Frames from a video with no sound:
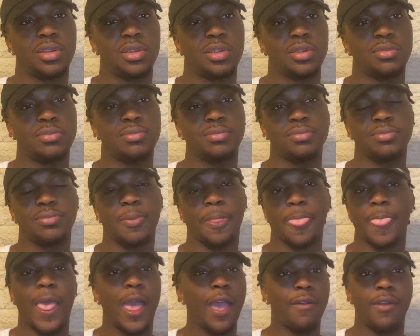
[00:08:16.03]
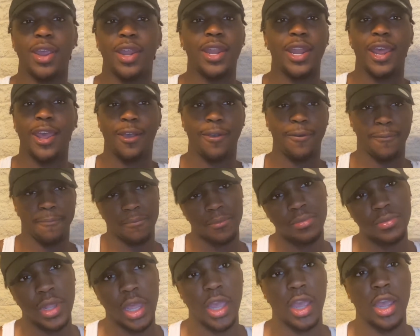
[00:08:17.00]
not right now. I'm
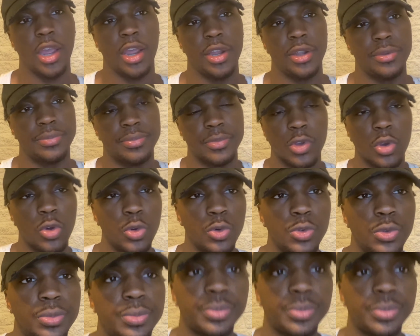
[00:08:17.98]
like, all right, cool.